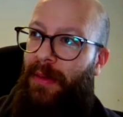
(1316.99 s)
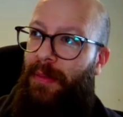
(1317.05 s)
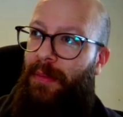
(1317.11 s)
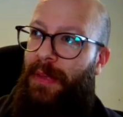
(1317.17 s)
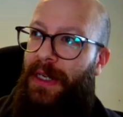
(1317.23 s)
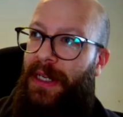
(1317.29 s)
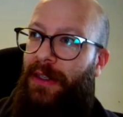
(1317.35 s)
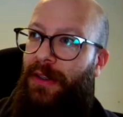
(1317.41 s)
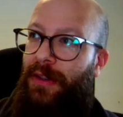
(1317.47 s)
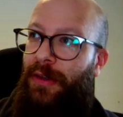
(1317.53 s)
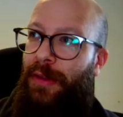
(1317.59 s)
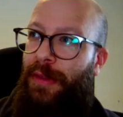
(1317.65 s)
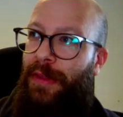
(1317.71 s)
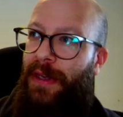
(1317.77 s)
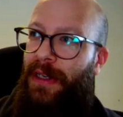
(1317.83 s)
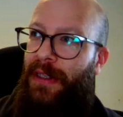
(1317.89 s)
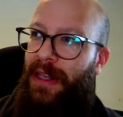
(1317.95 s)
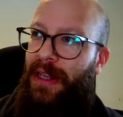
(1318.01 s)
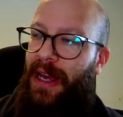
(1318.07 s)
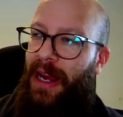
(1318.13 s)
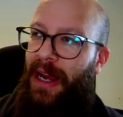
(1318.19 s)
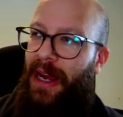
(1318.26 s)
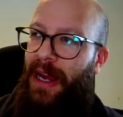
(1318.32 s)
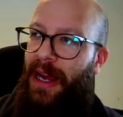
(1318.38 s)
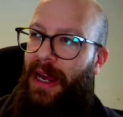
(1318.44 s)
But I do think
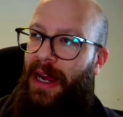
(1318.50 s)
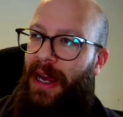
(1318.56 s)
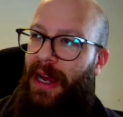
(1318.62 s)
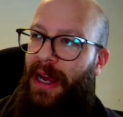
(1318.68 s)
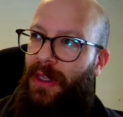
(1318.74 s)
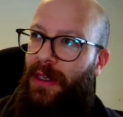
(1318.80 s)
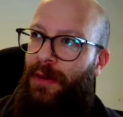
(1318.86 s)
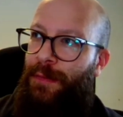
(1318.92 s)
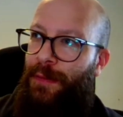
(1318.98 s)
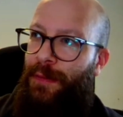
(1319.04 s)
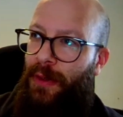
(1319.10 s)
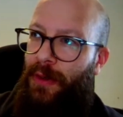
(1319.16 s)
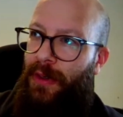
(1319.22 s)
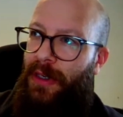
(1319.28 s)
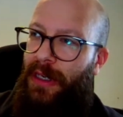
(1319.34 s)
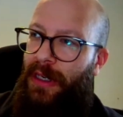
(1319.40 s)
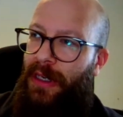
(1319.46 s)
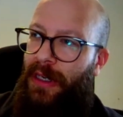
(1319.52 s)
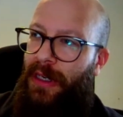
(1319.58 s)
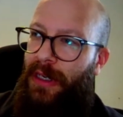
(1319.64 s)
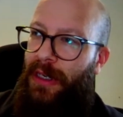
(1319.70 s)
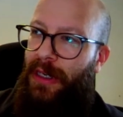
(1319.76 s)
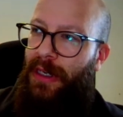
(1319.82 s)
that if you look at